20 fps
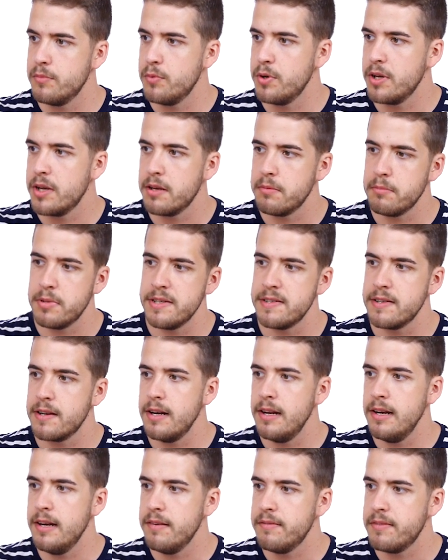we can
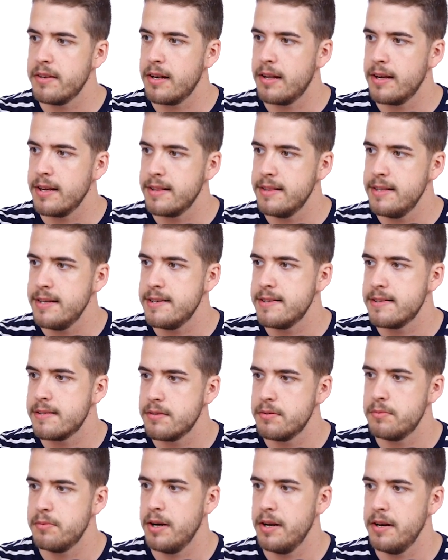basically leave it like
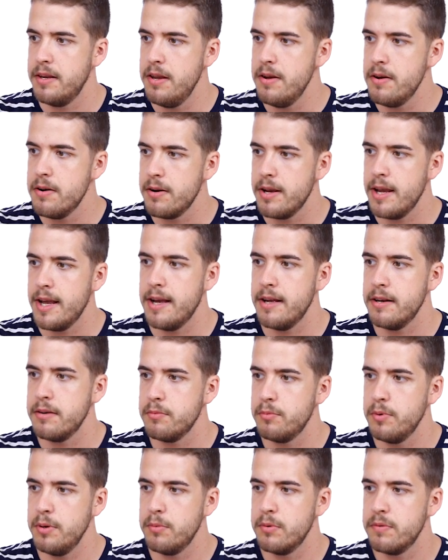this right here, and
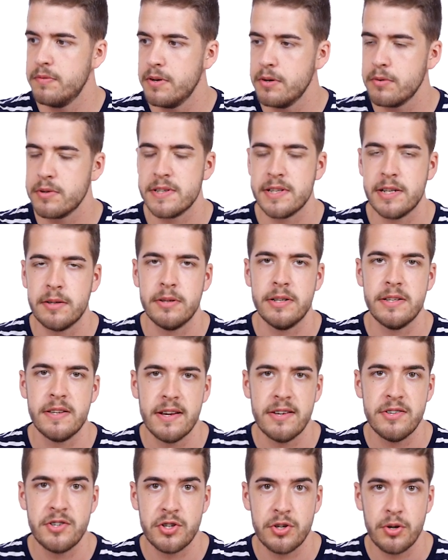we will focus our
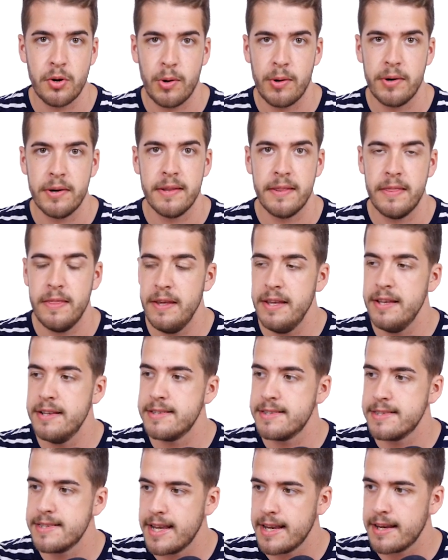attention on the
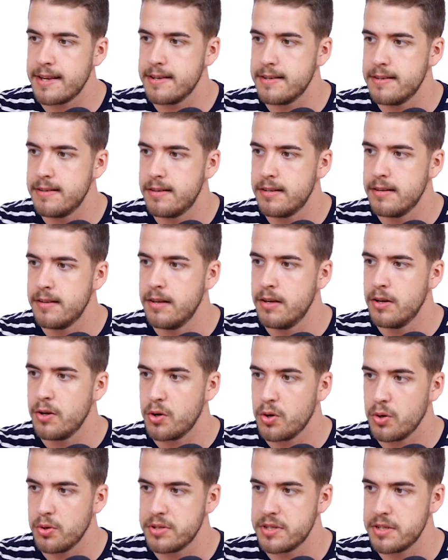second
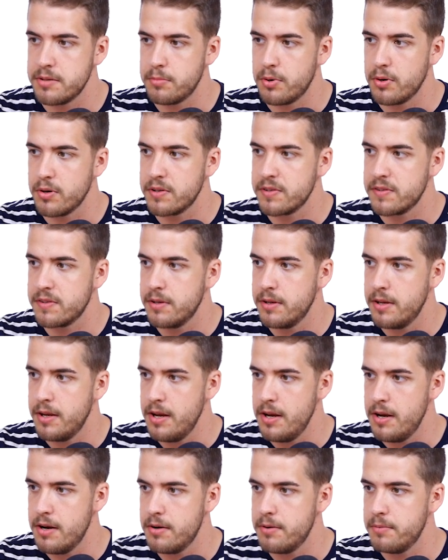content box
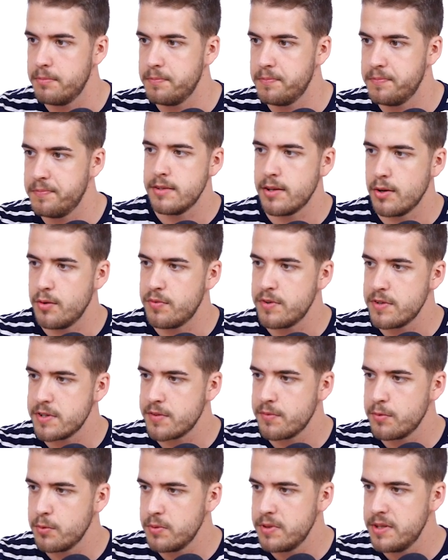here. So
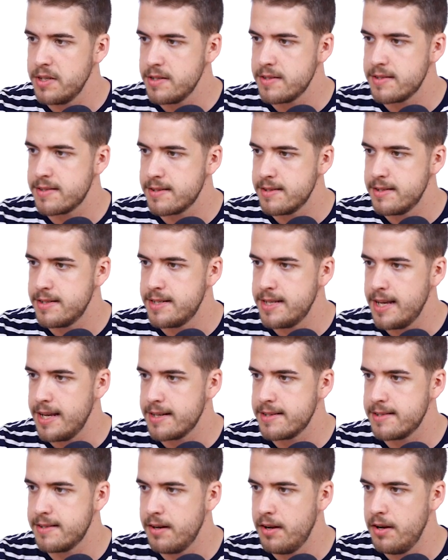first of all, this
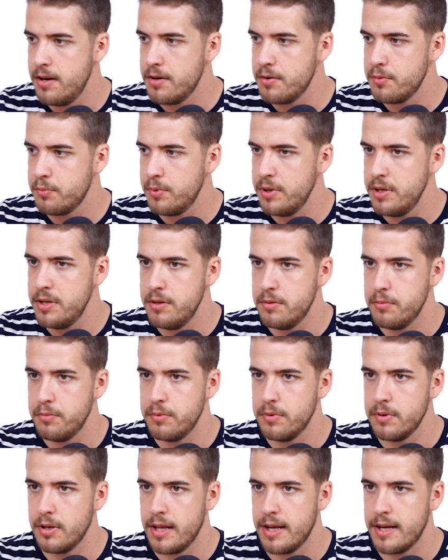text here, we
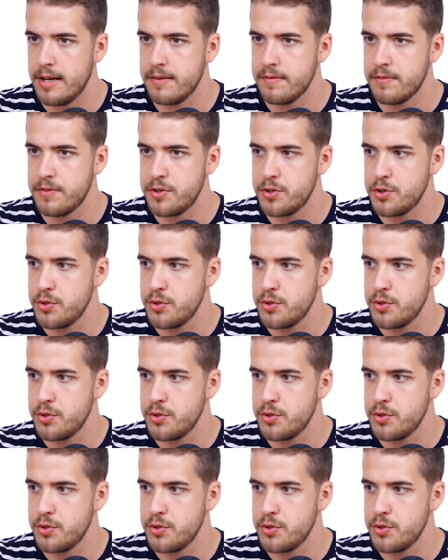will have